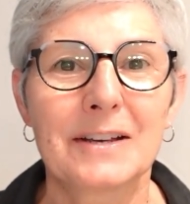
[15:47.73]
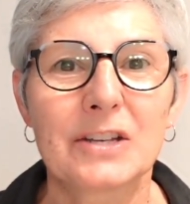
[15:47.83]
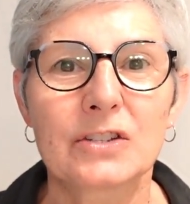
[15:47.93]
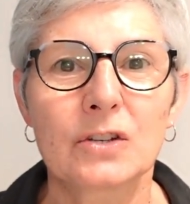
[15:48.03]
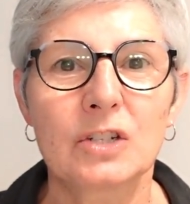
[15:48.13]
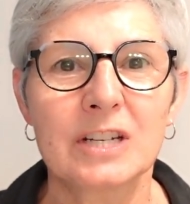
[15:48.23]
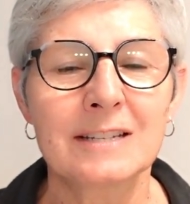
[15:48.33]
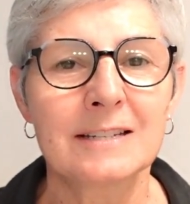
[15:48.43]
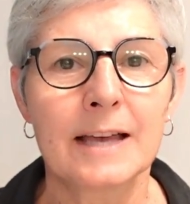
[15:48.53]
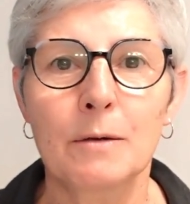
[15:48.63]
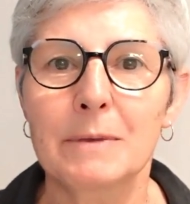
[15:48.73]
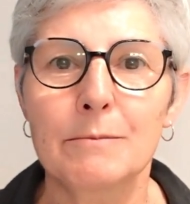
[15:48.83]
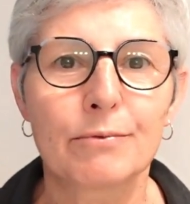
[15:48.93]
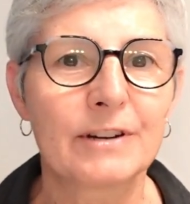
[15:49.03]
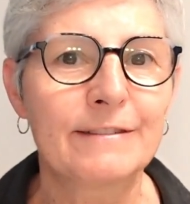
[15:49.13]
So just tell me
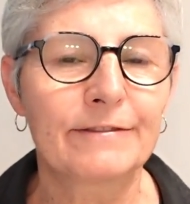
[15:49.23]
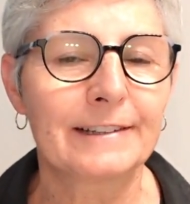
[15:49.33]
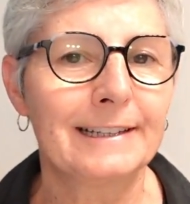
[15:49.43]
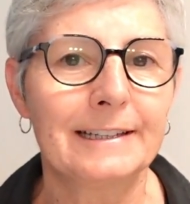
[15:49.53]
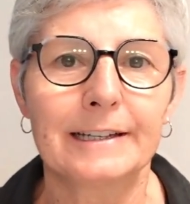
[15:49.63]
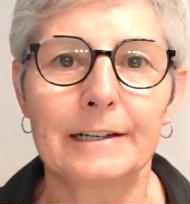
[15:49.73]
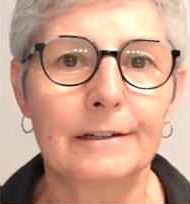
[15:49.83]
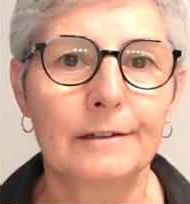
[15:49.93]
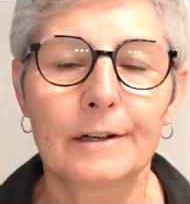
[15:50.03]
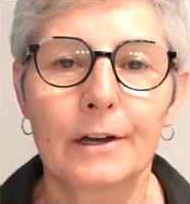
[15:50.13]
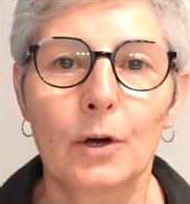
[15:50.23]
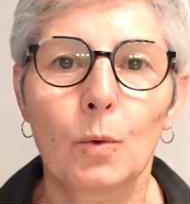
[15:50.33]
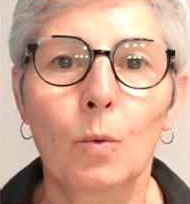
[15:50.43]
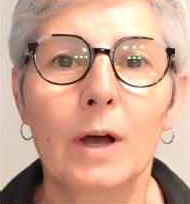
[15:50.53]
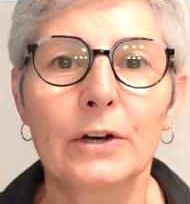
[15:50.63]
briefly in
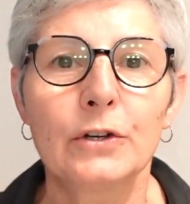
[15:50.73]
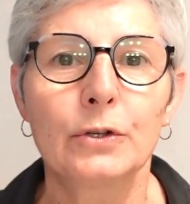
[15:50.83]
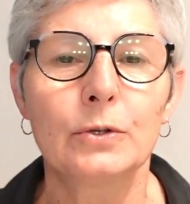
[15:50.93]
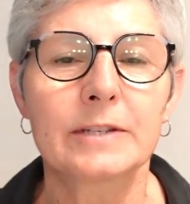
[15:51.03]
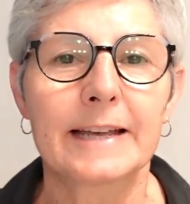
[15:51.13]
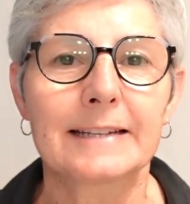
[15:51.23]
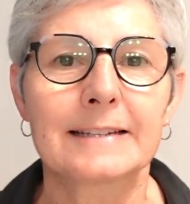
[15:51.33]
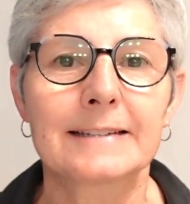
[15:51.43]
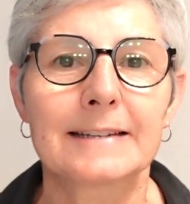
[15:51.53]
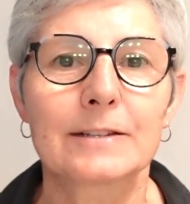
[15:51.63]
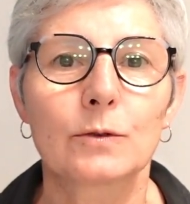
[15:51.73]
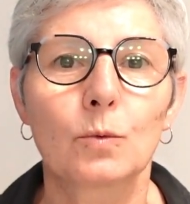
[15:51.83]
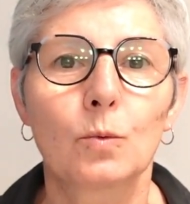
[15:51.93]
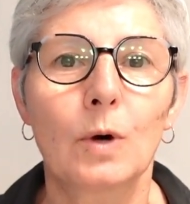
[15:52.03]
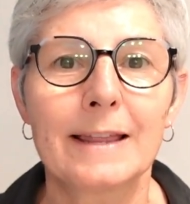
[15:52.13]
1 or 2 sentences
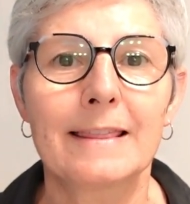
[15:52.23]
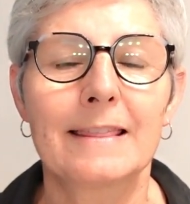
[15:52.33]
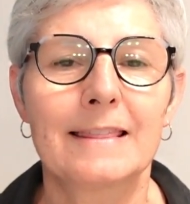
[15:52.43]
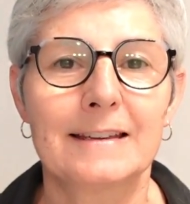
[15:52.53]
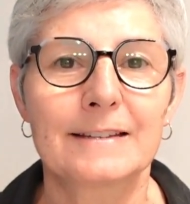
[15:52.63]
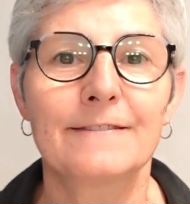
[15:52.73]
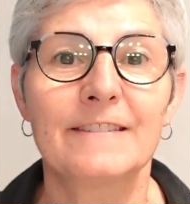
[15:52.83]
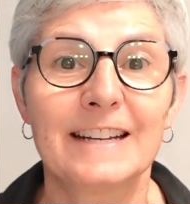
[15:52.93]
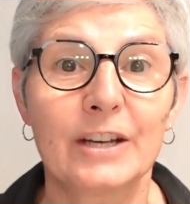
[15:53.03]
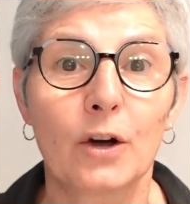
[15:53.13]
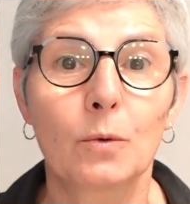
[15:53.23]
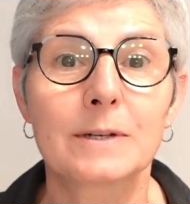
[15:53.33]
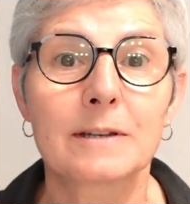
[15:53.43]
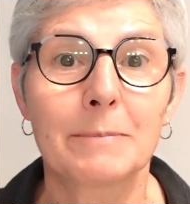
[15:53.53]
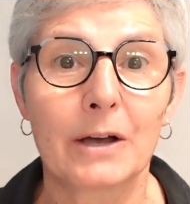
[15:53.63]
what this video
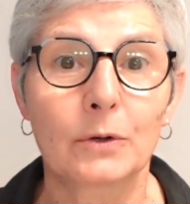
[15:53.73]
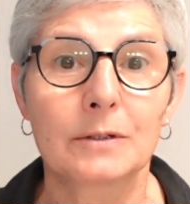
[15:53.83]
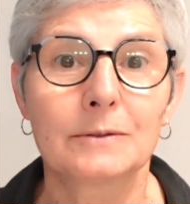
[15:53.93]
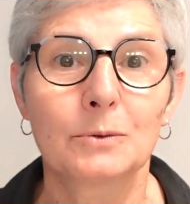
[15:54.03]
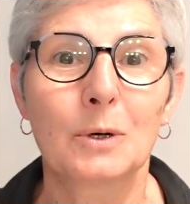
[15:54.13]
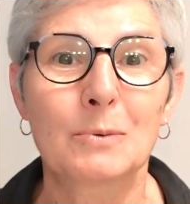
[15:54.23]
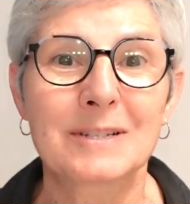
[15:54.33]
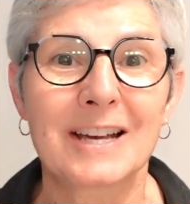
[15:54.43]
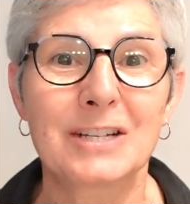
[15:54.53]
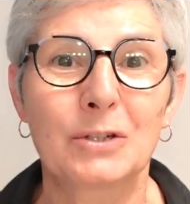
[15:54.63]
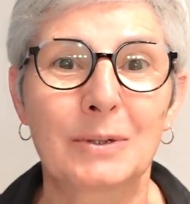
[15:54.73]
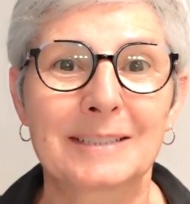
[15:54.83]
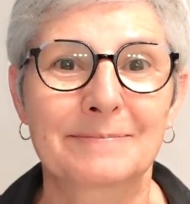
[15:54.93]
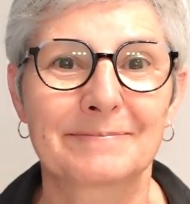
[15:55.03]
was about. What was I doing?